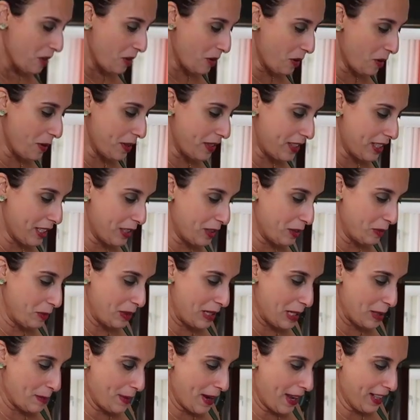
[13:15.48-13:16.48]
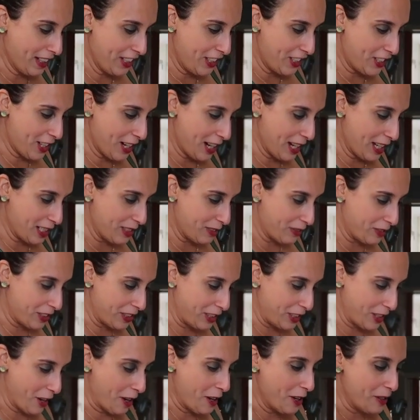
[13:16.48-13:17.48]
Oh, it says, we apologize
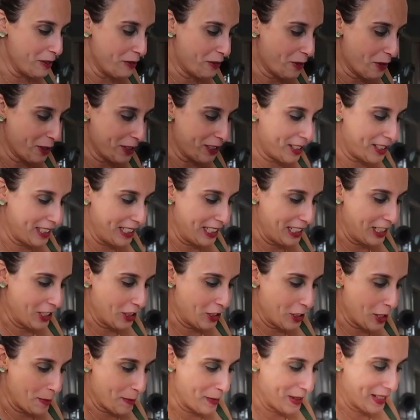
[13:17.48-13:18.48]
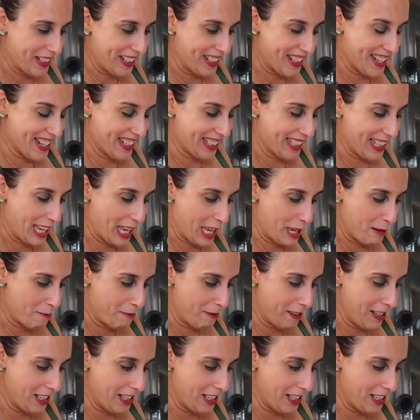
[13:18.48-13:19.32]
for the unforeseen shipping delay.